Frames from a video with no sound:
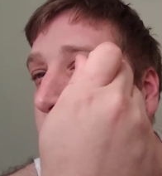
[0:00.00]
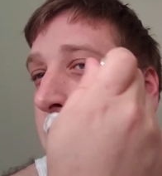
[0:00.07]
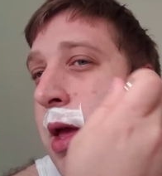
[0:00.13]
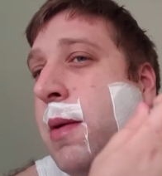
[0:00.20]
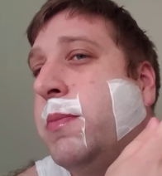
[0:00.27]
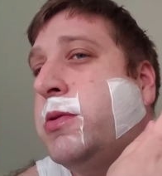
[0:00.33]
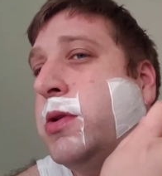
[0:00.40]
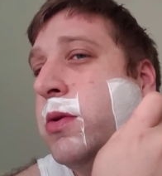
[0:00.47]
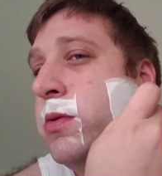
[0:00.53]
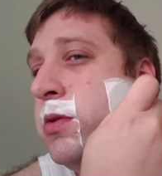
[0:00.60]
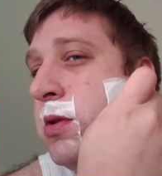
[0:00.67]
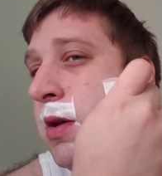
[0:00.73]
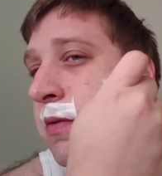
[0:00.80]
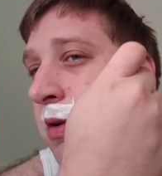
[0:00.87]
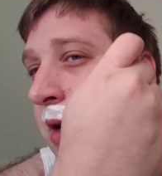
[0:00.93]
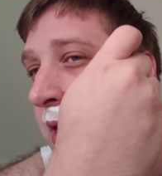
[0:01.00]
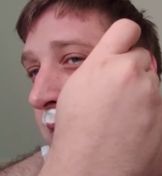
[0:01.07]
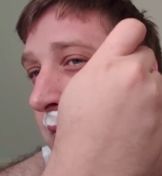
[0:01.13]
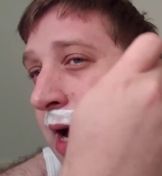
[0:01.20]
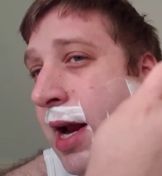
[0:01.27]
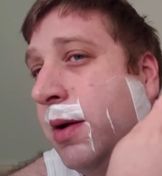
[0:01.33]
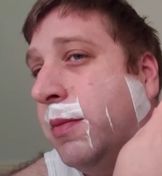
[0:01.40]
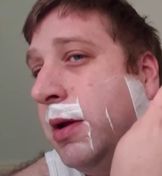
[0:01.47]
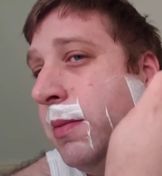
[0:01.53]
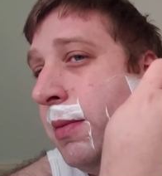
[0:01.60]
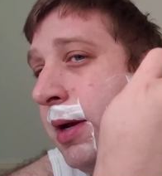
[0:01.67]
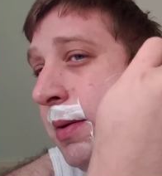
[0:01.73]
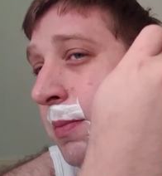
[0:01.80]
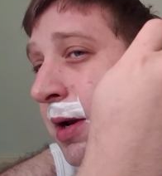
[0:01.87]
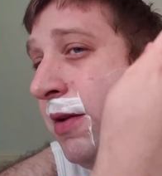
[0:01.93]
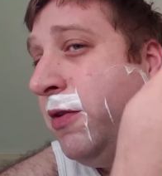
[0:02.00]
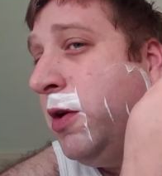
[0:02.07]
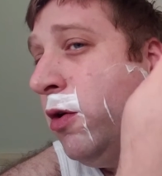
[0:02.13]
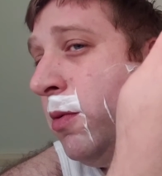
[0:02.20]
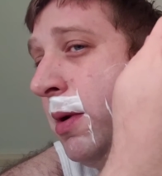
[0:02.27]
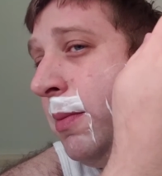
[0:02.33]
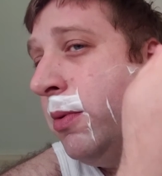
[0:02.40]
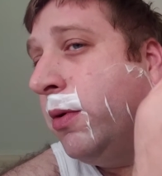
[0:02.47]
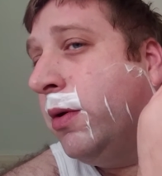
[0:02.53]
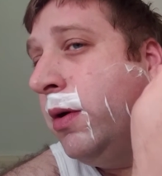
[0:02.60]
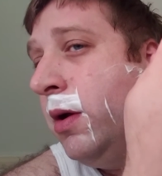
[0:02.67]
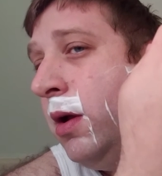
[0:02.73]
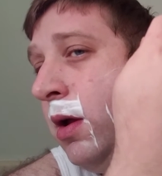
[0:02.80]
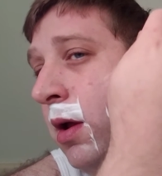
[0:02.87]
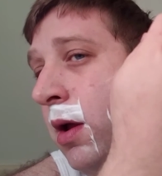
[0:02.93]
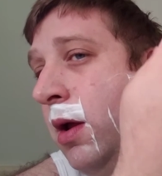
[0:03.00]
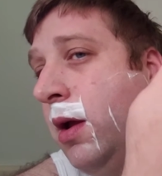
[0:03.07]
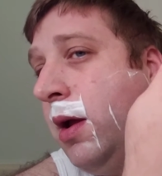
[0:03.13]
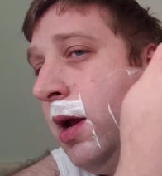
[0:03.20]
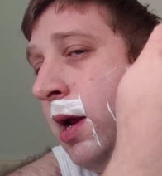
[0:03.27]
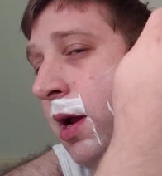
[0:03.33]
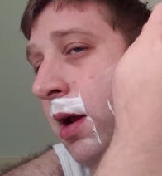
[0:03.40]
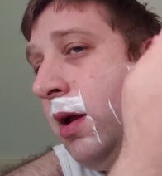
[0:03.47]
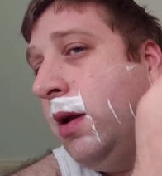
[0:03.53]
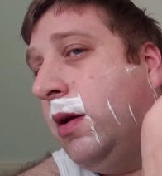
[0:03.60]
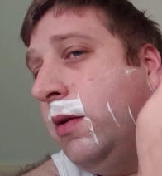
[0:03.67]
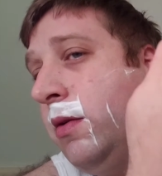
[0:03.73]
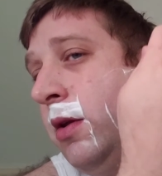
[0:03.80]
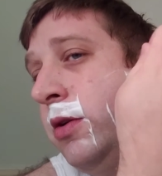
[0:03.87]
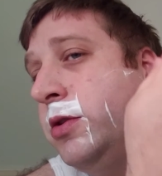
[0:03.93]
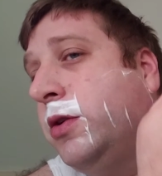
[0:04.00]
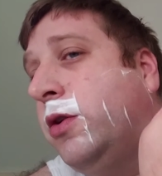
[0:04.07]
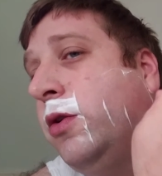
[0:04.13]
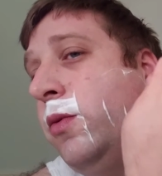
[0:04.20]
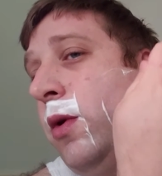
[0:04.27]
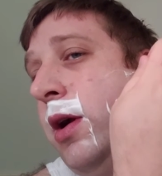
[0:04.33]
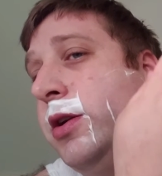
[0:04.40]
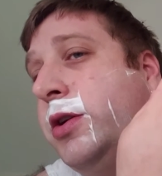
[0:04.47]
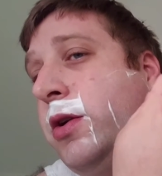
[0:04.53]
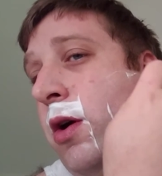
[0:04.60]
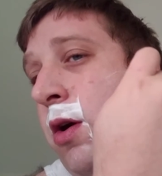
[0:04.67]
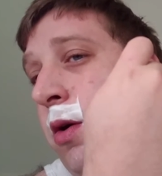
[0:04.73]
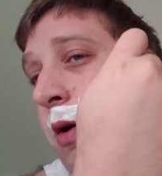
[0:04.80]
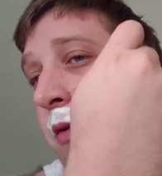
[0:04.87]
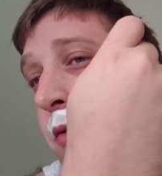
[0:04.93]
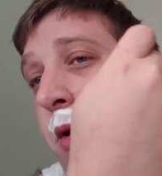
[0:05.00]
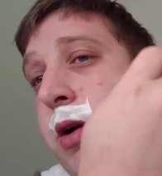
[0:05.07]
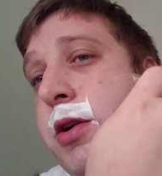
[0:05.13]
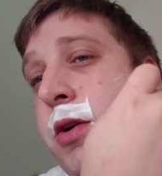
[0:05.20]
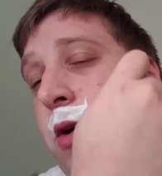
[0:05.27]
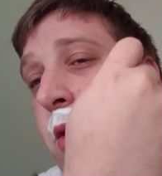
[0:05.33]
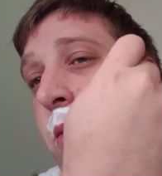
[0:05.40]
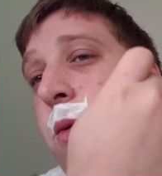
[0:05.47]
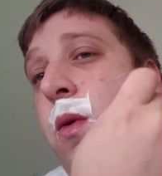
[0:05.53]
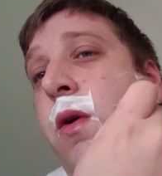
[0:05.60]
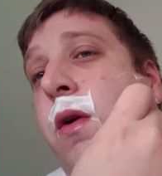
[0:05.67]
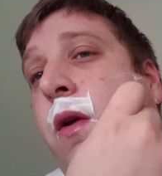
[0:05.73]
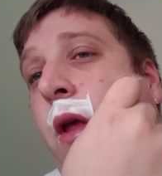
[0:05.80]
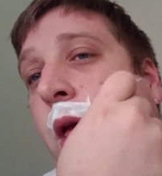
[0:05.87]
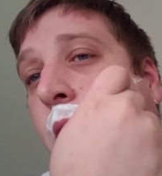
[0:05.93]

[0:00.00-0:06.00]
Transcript: episodes 7, 8, and 9 are being made. But if you remember, and those of you who have watched Star Wars,